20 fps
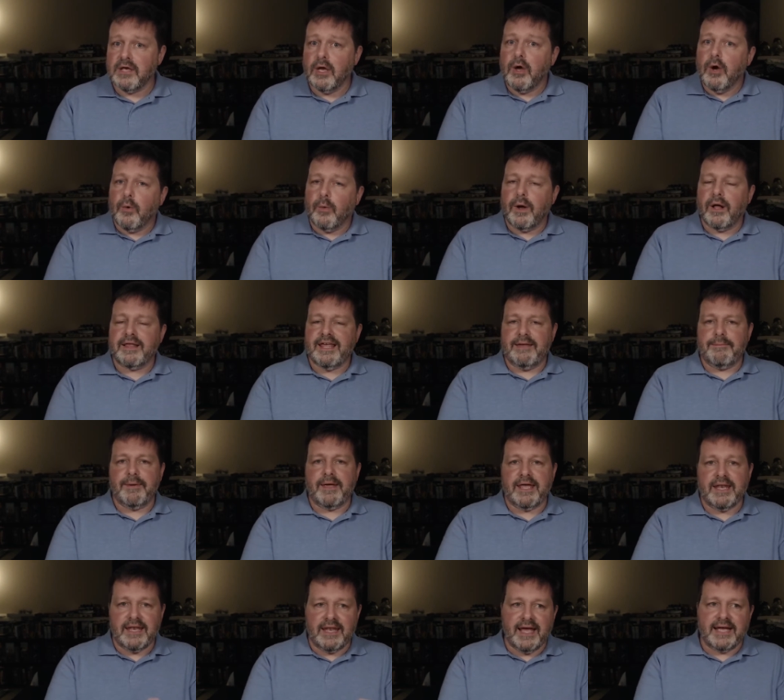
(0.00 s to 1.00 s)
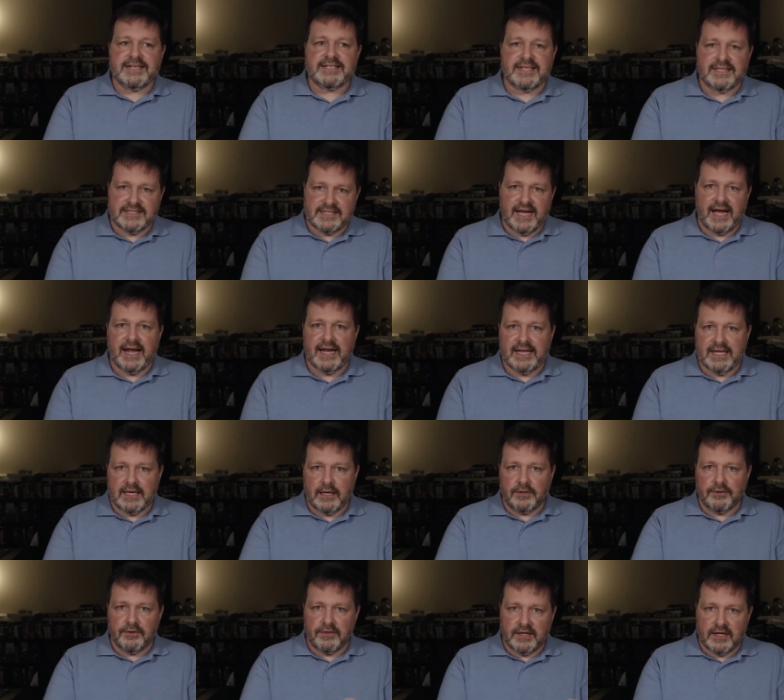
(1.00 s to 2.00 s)
while keeping it nice and tidy
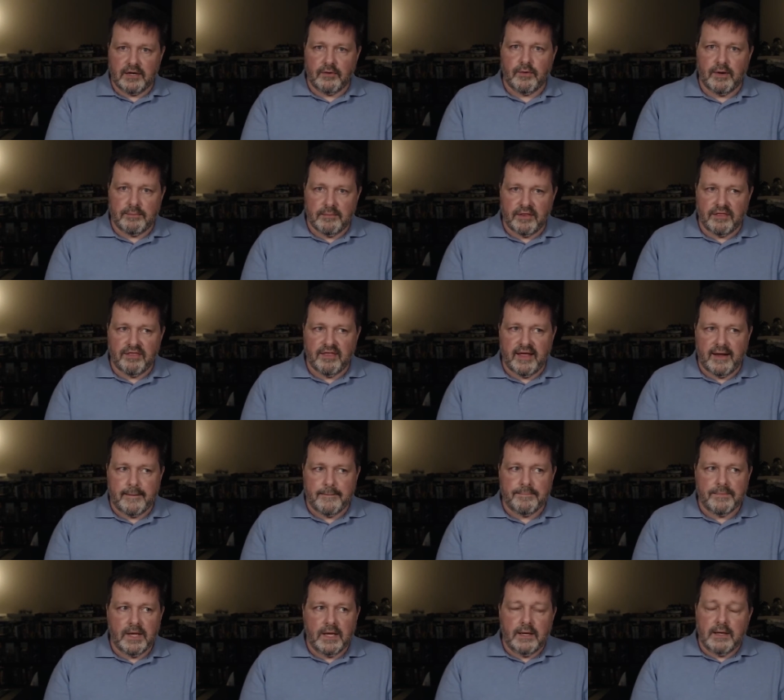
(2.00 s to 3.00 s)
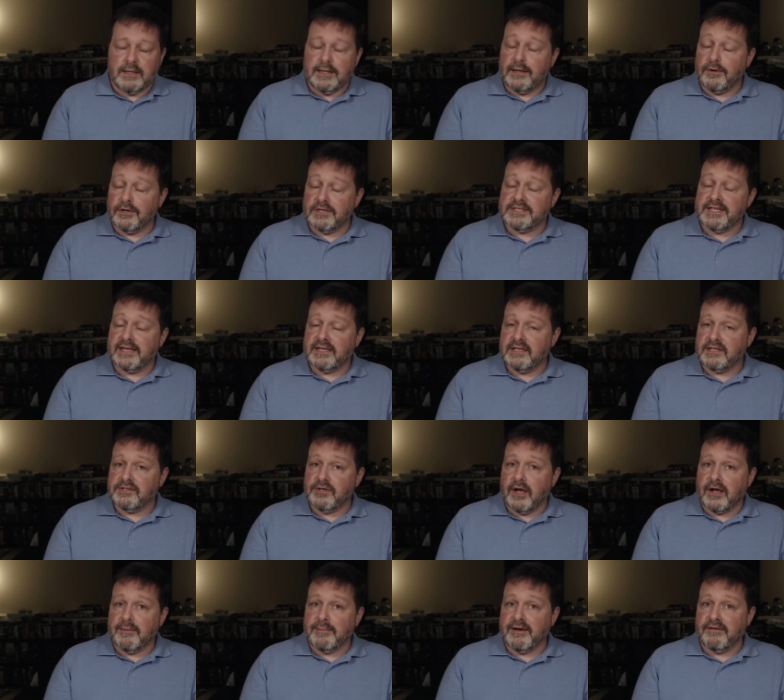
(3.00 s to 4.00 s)
under the equipment thing. Now notice I didn't
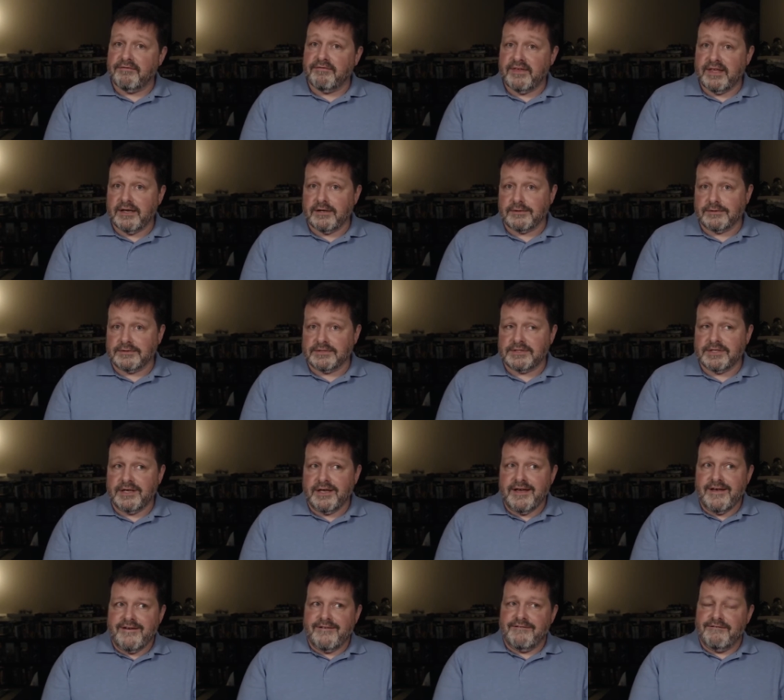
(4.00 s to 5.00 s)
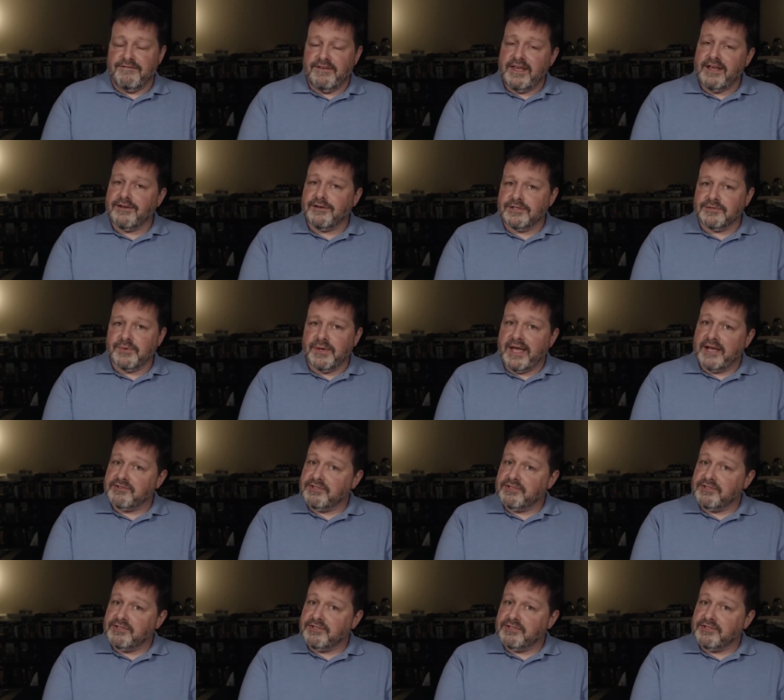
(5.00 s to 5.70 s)
talk about vehicles. Vehicles we actually